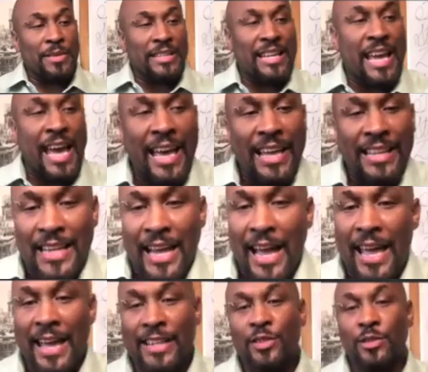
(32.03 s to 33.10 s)
hats, I
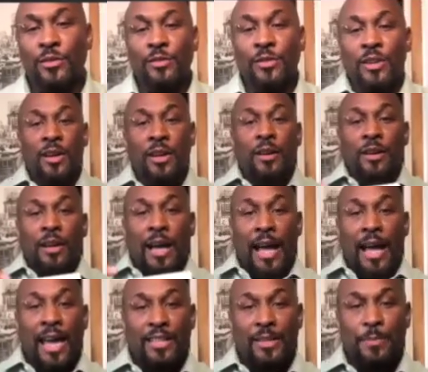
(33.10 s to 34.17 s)
had to
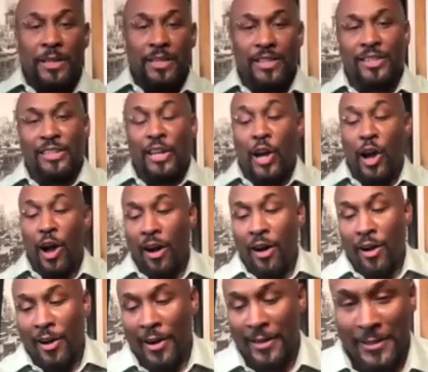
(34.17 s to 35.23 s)
put it on a
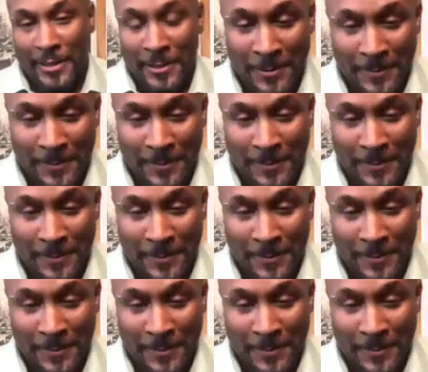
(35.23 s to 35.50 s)
card.